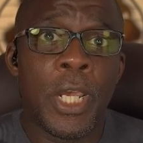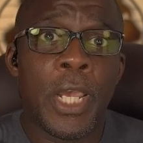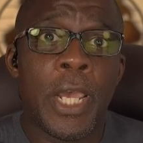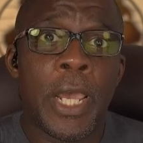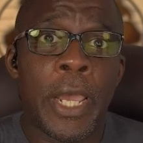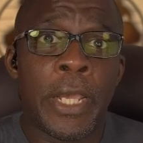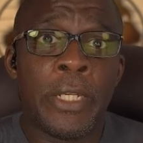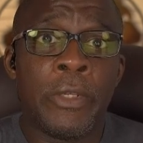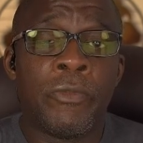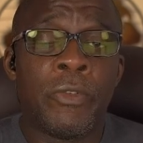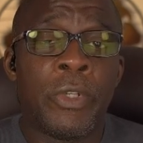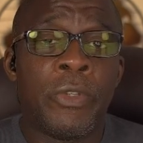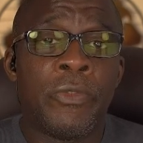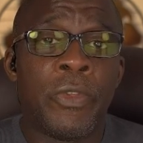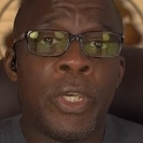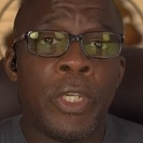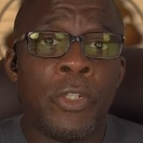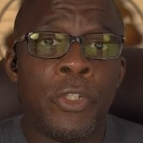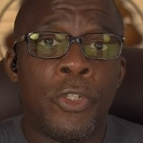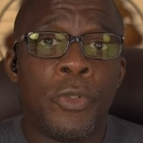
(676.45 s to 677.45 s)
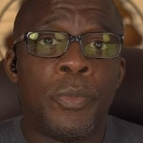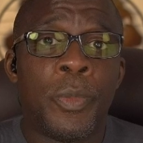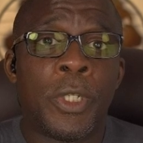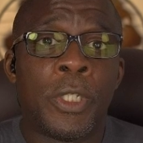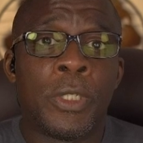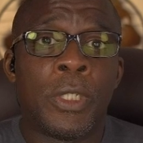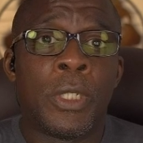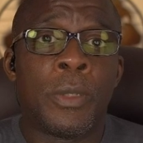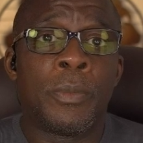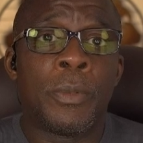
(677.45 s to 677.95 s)
And even if they do build
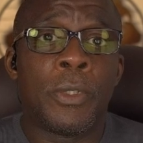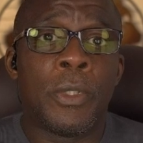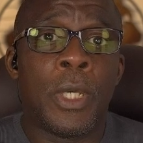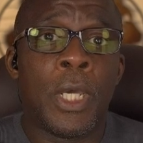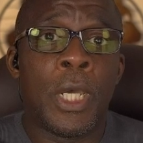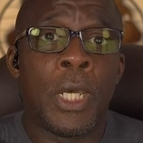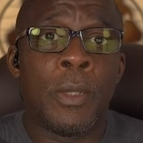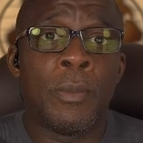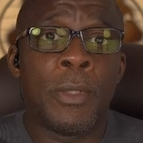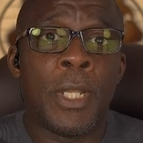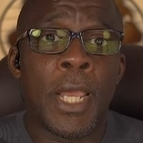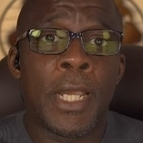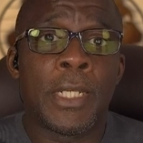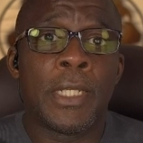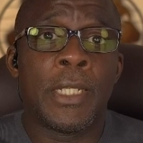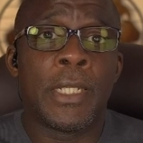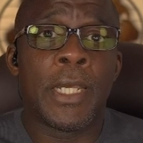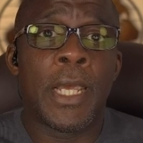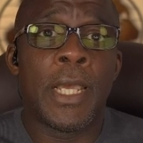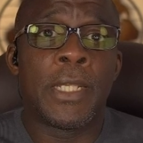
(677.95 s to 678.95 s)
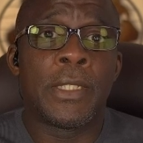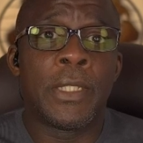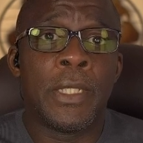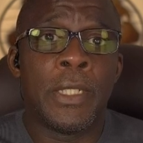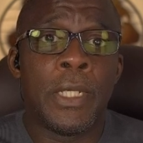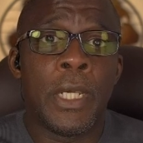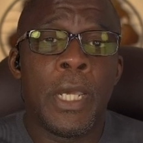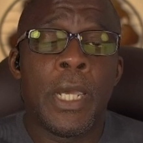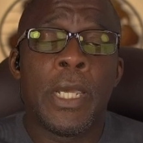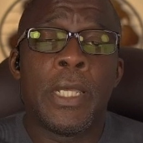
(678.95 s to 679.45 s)
up lactic acid,
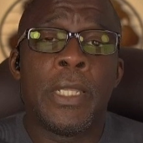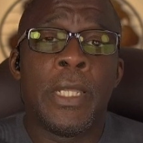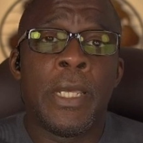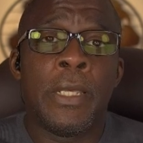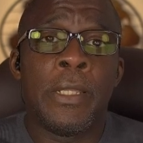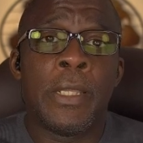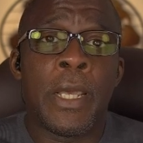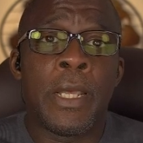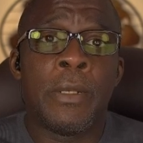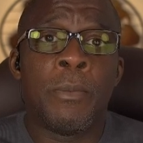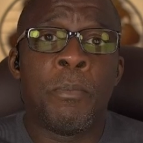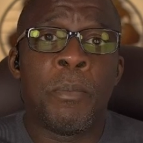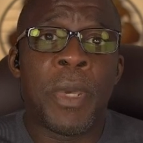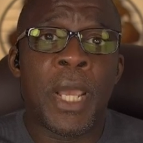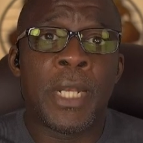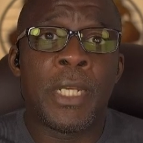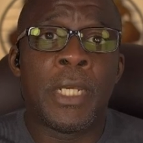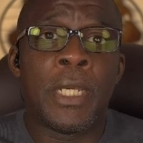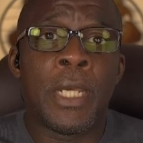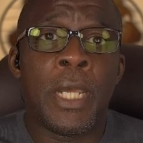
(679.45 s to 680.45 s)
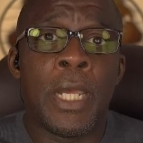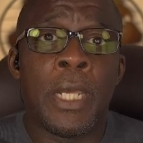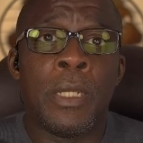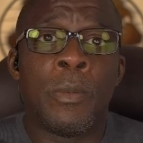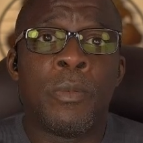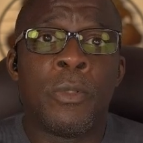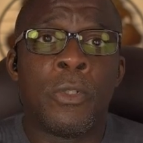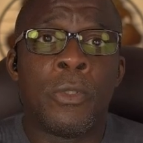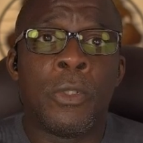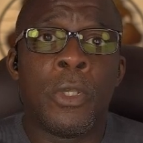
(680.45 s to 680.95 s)
they're then better
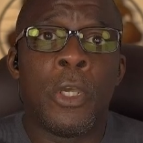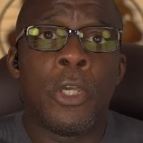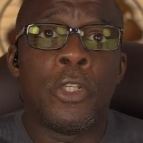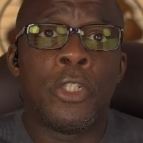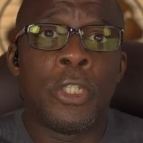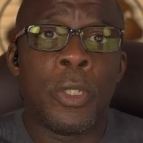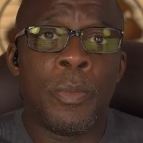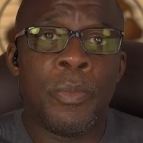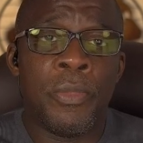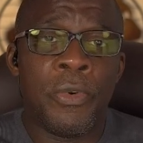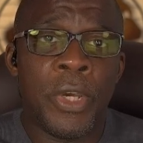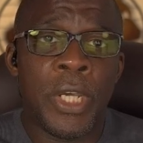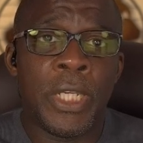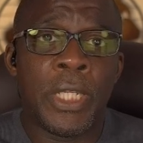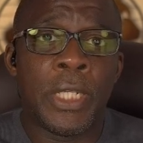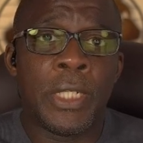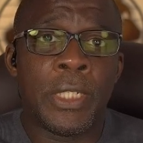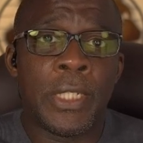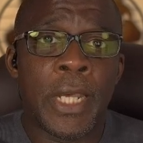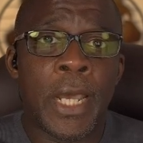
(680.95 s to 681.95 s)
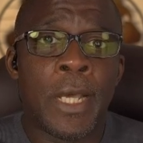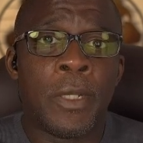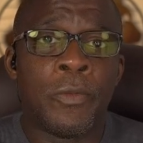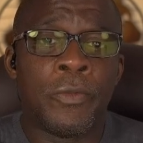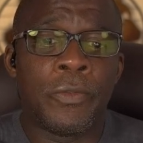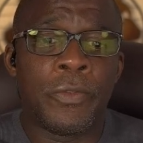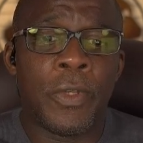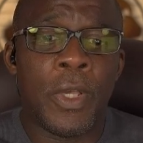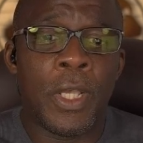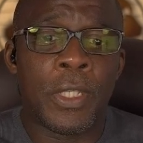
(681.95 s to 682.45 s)
able to break it down
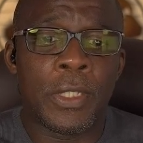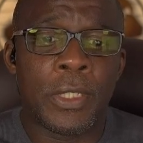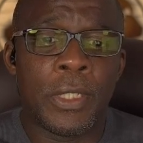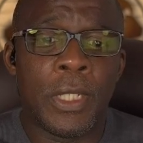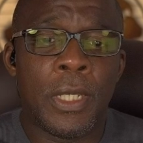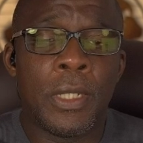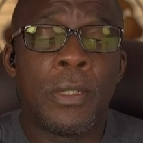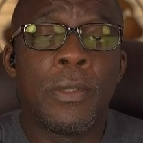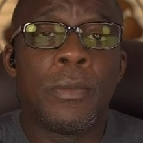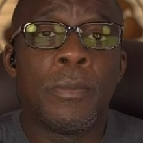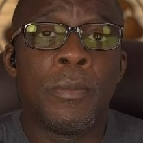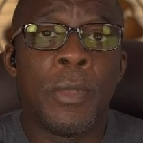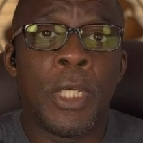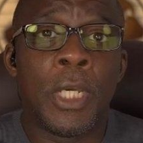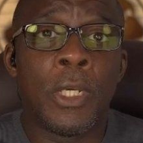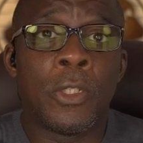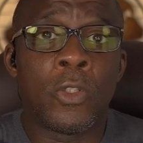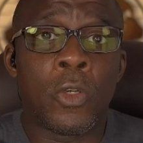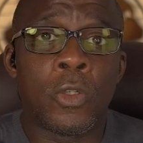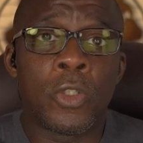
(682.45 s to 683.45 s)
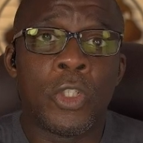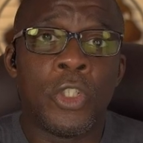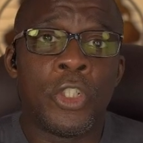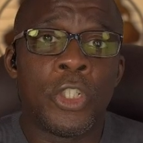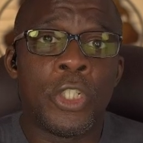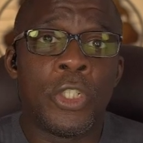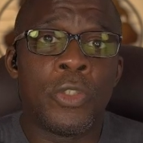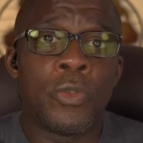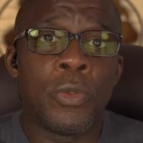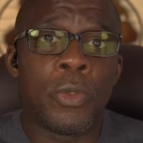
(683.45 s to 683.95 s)
faster because oxygen
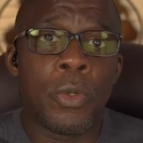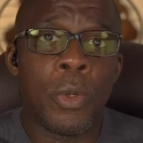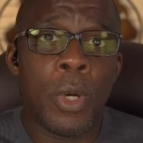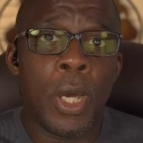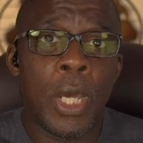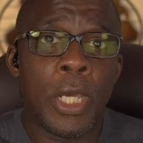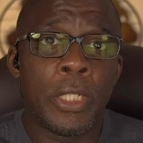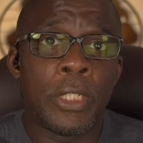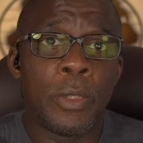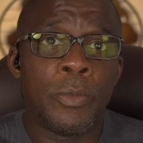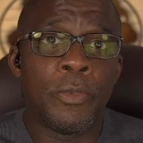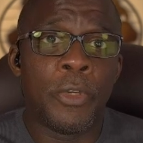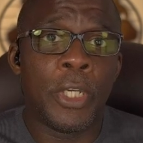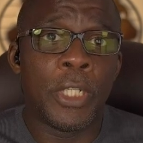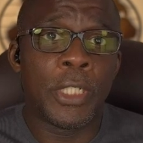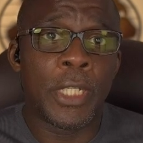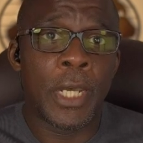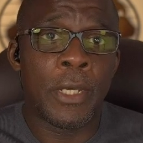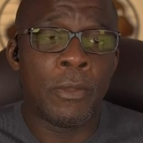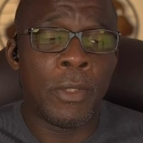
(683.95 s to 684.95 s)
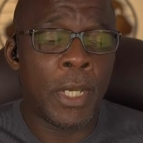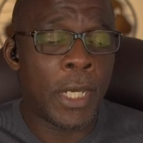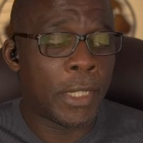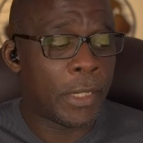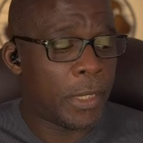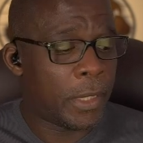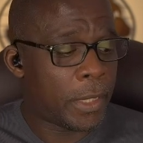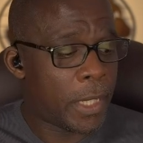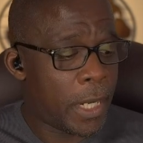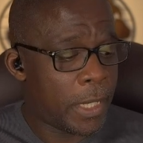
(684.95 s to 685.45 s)
is required to break down
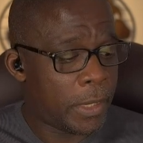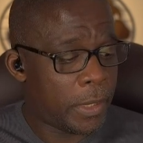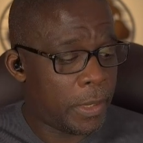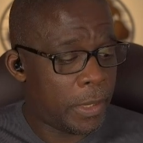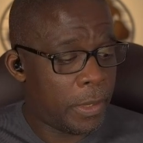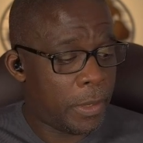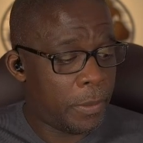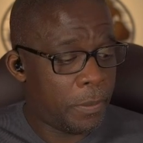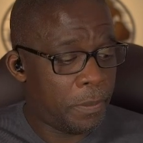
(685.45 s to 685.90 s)
lactic acid.